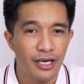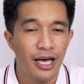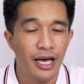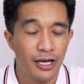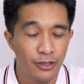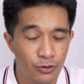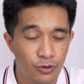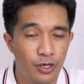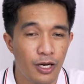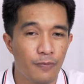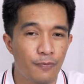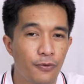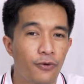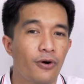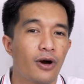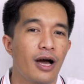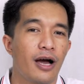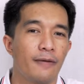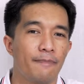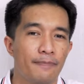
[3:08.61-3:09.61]
eto na
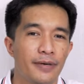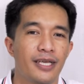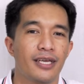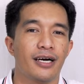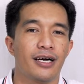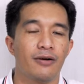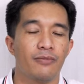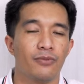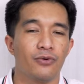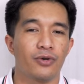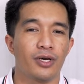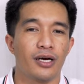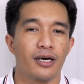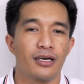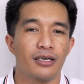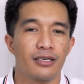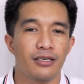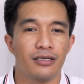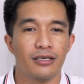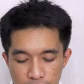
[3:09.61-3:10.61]
po ang pinakamura.